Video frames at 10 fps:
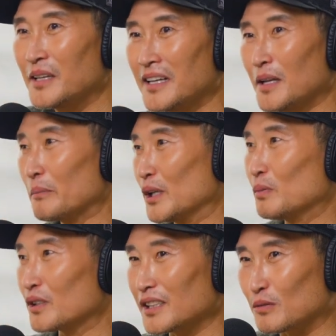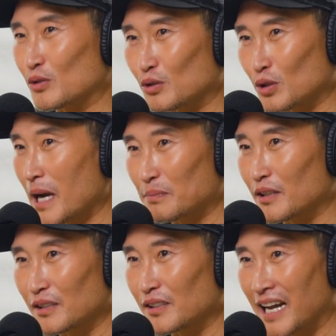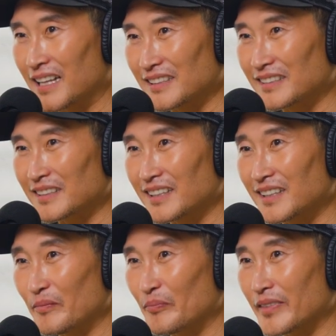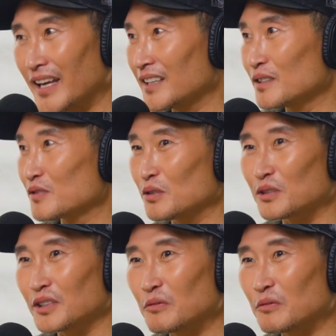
people get wow. trapped on an island. Yeah. End of story.